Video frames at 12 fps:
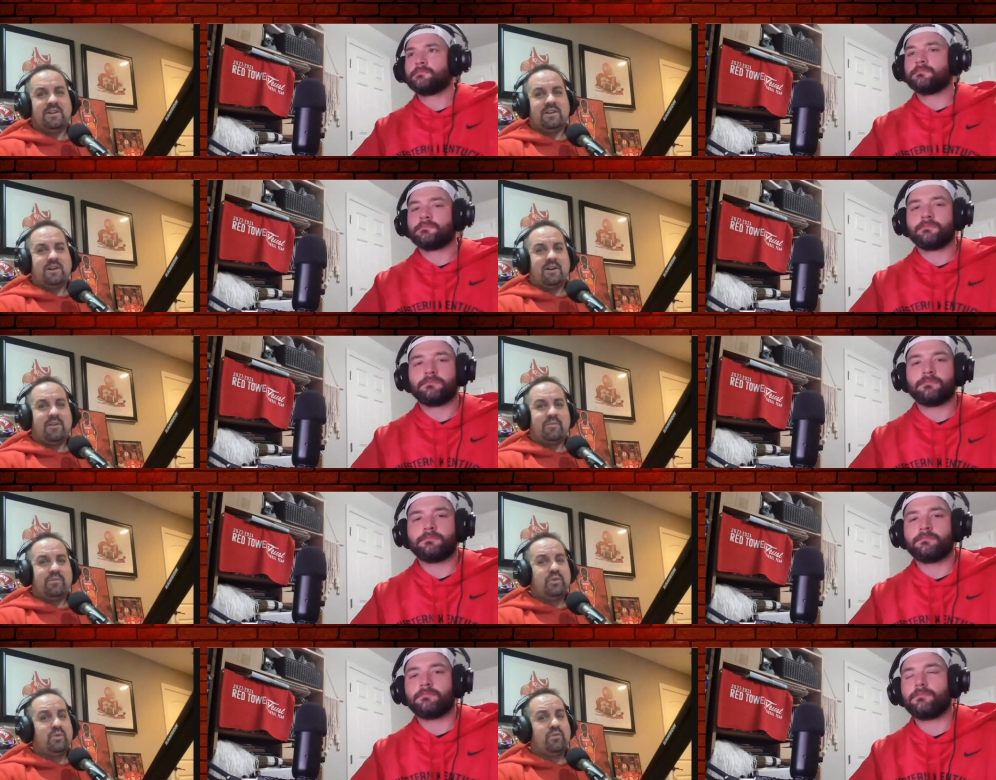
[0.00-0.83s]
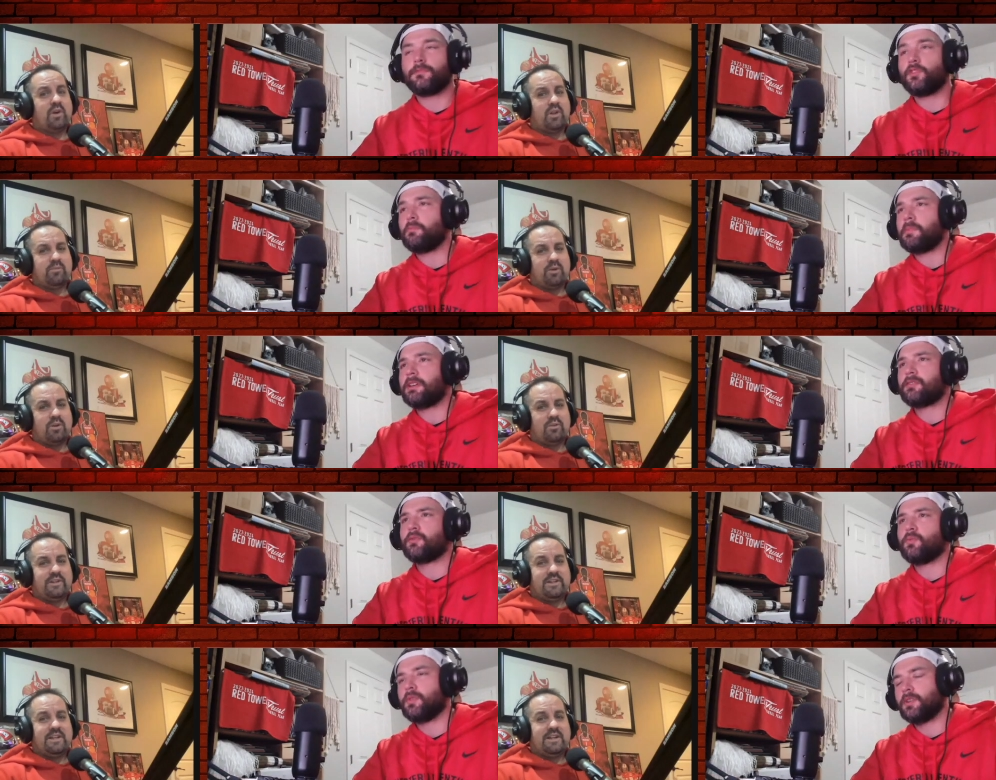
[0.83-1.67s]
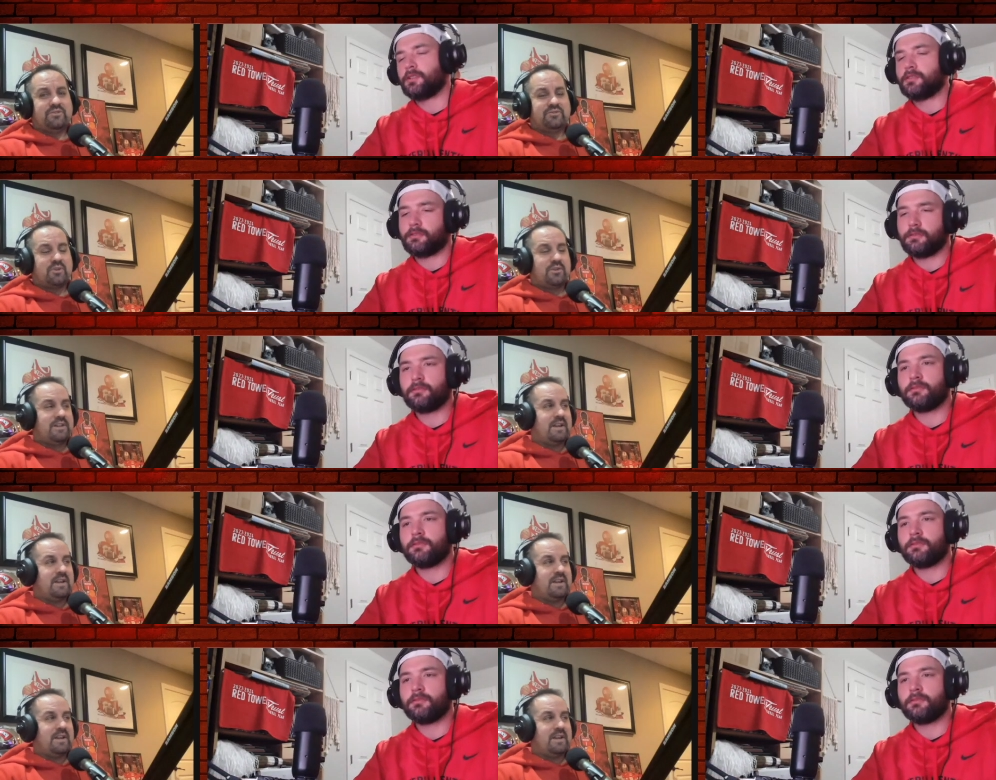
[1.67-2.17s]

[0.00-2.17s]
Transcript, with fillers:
Speaker 1: Um, new volleyball league got started